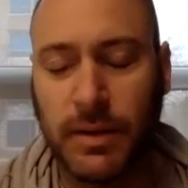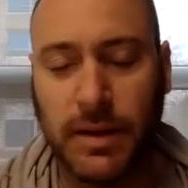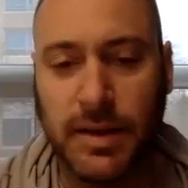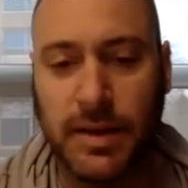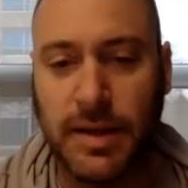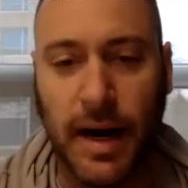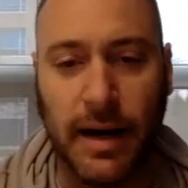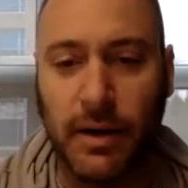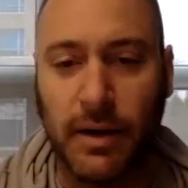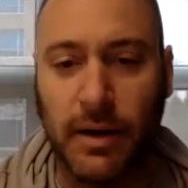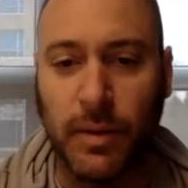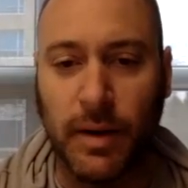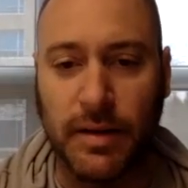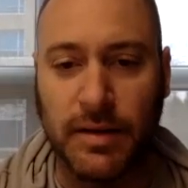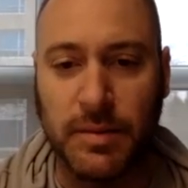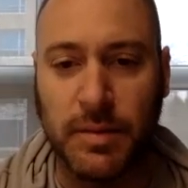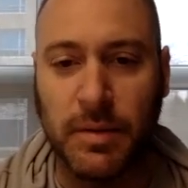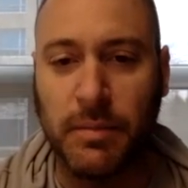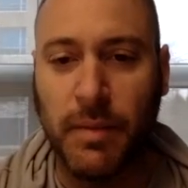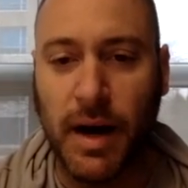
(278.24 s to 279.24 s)
the title
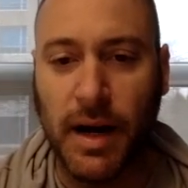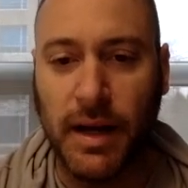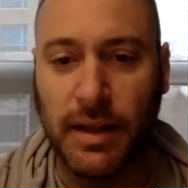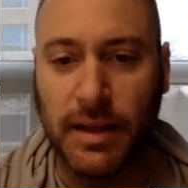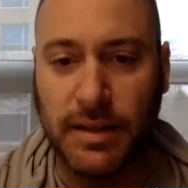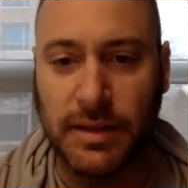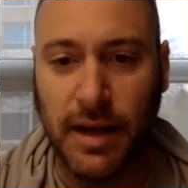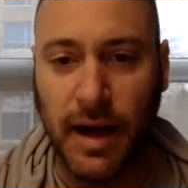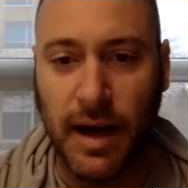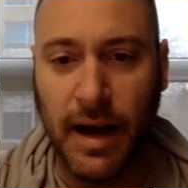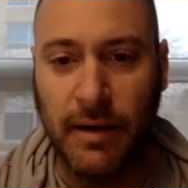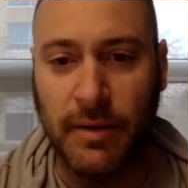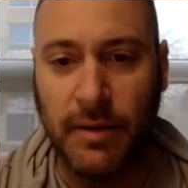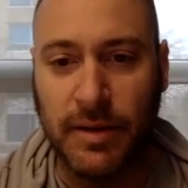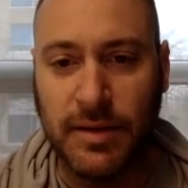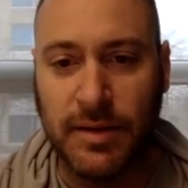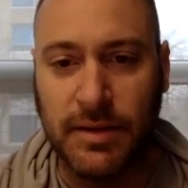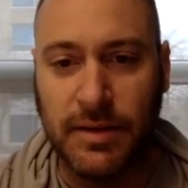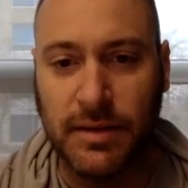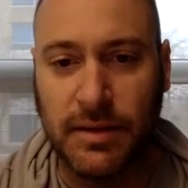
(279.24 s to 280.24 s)
was, but Miley
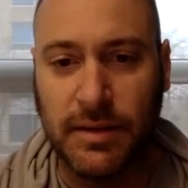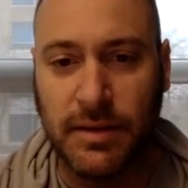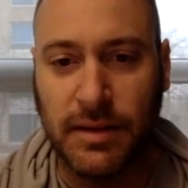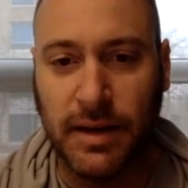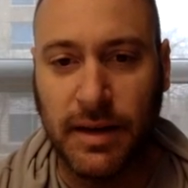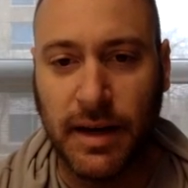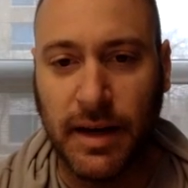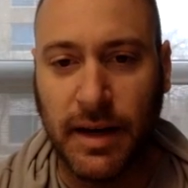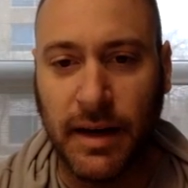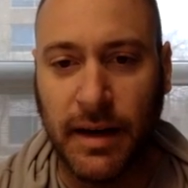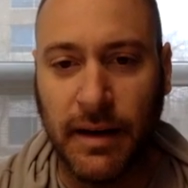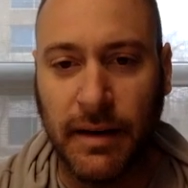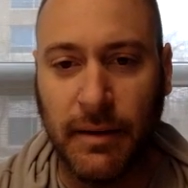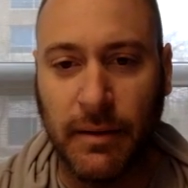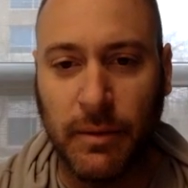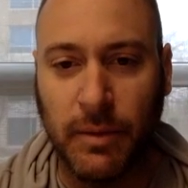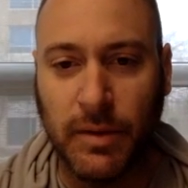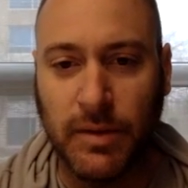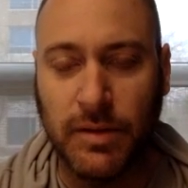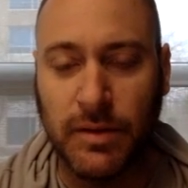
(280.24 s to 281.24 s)
Cyrus
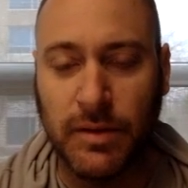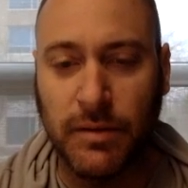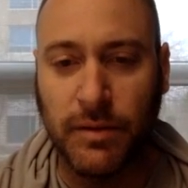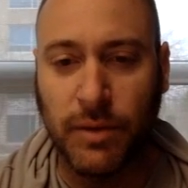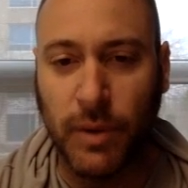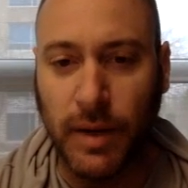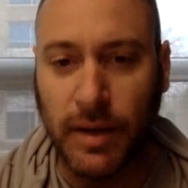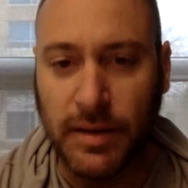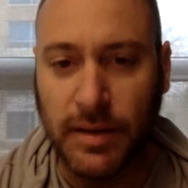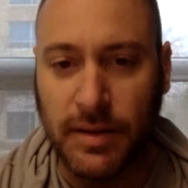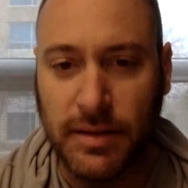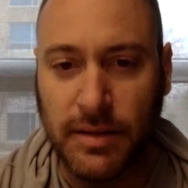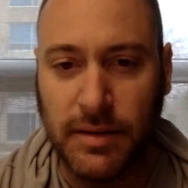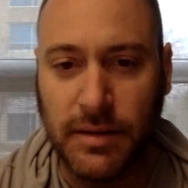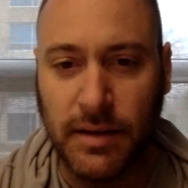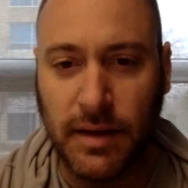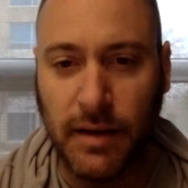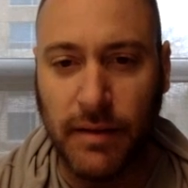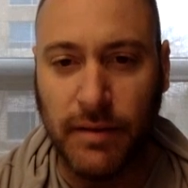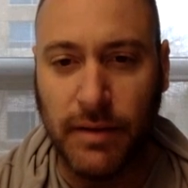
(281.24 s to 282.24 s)
was the voice
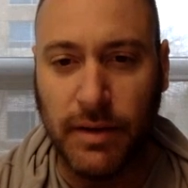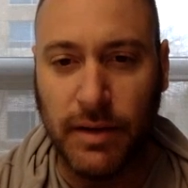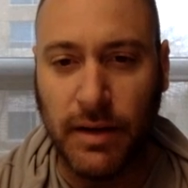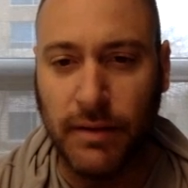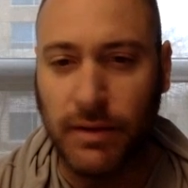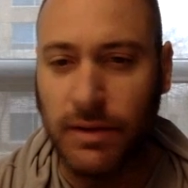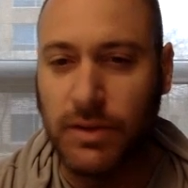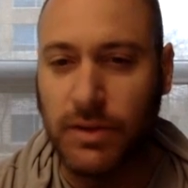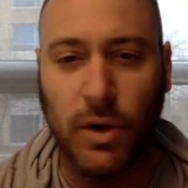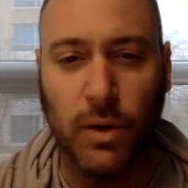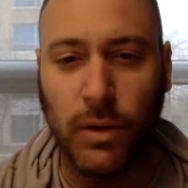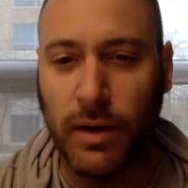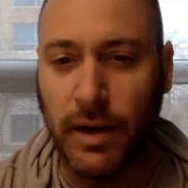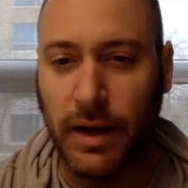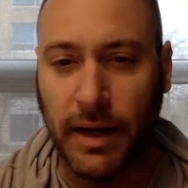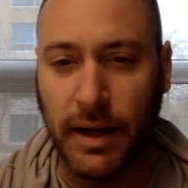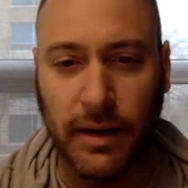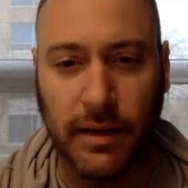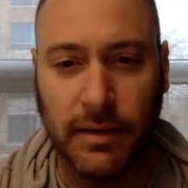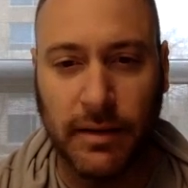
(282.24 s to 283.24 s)
of a
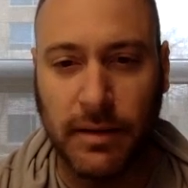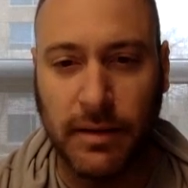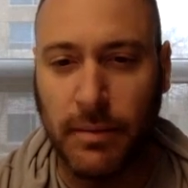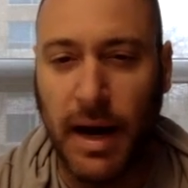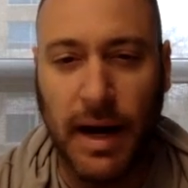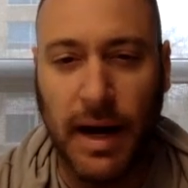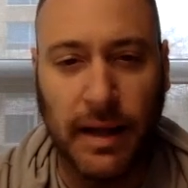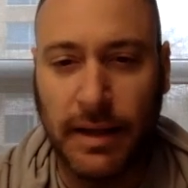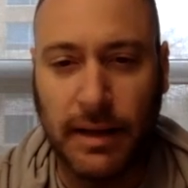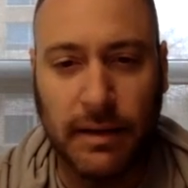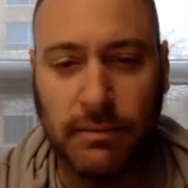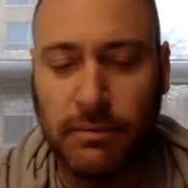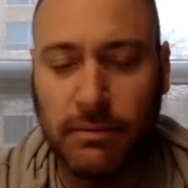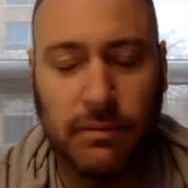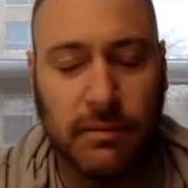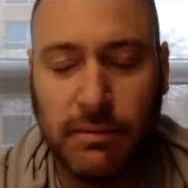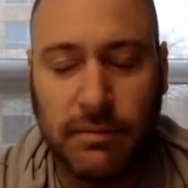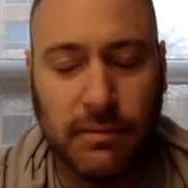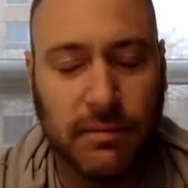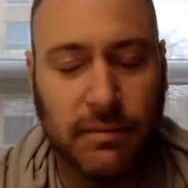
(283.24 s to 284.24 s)
toy, the Miley
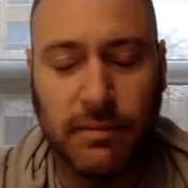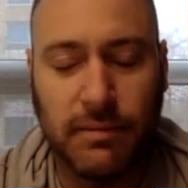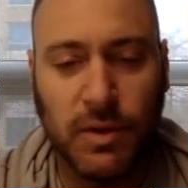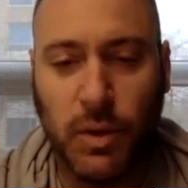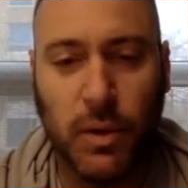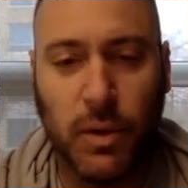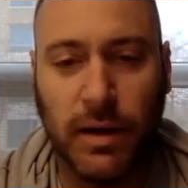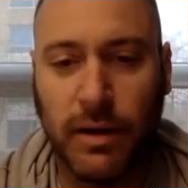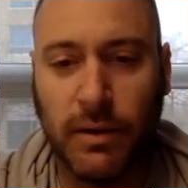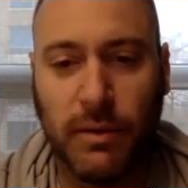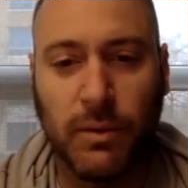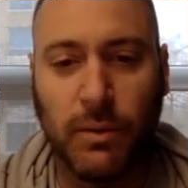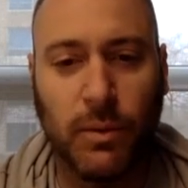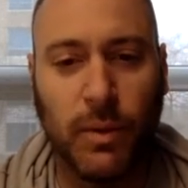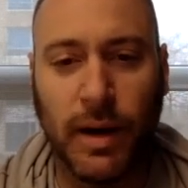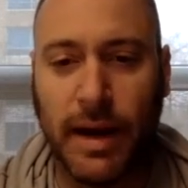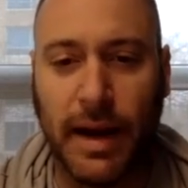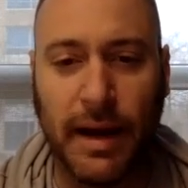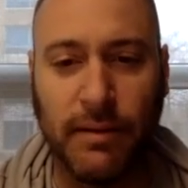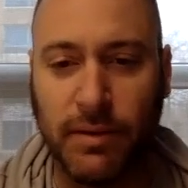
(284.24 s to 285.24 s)
toy,
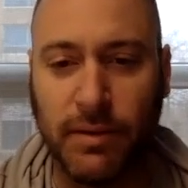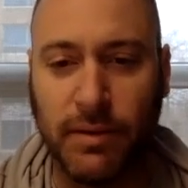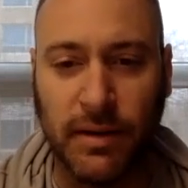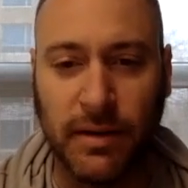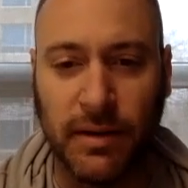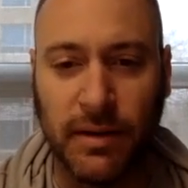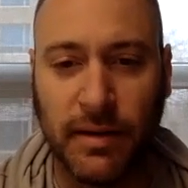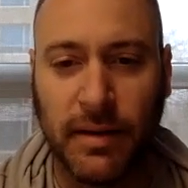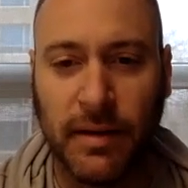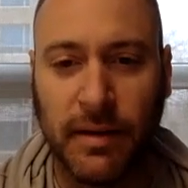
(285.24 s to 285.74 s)
whatever.